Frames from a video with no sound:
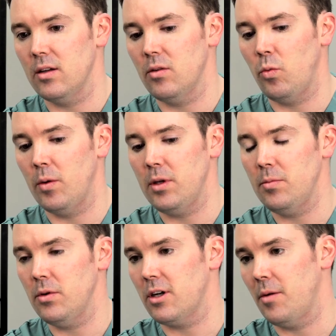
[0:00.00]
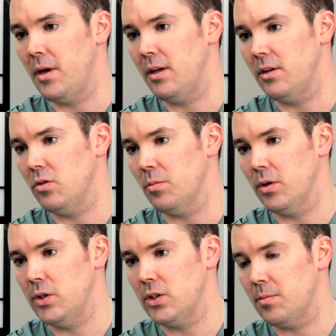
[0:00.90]
When people come in and do a
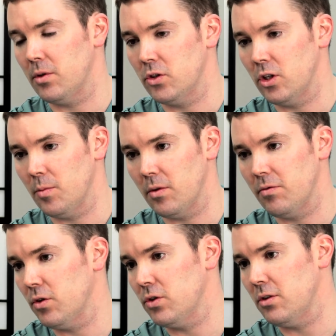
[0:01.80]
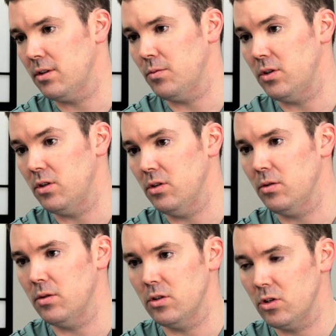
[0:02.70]
preceptorship, the first thing that we
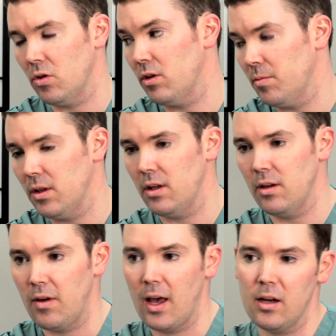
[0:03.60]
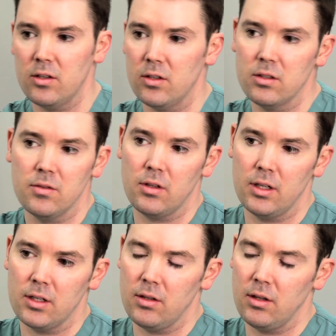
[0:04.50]
do is show them the advantages of clinical